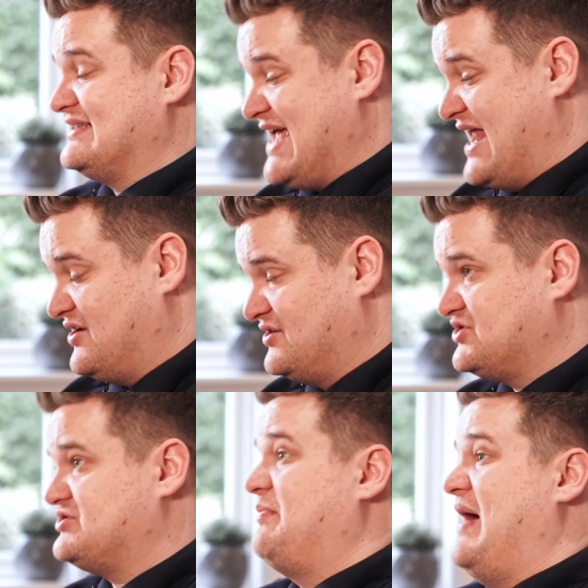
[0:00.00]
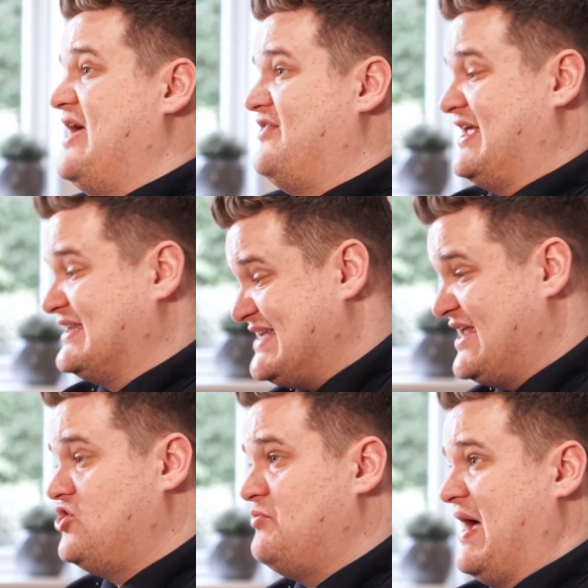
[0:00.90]
tenants
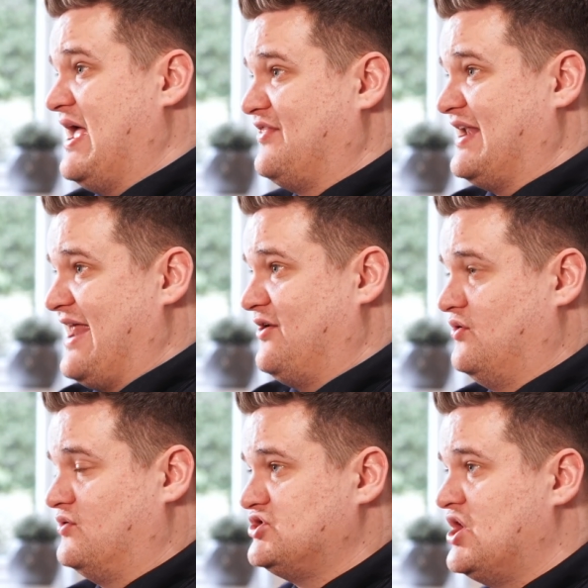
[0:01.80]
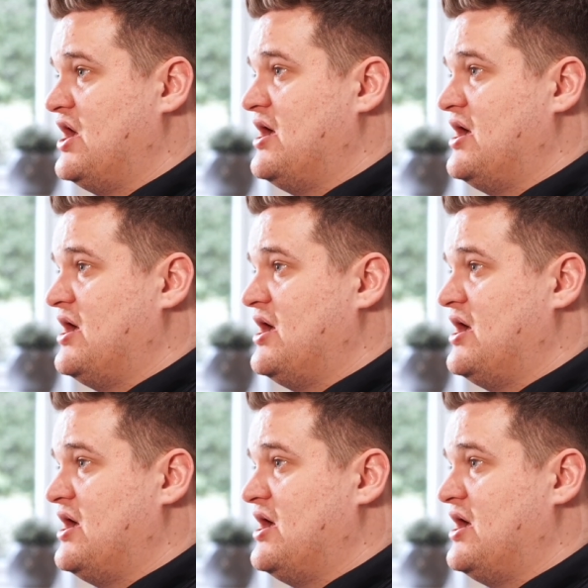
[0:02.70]
continue paying the landlord,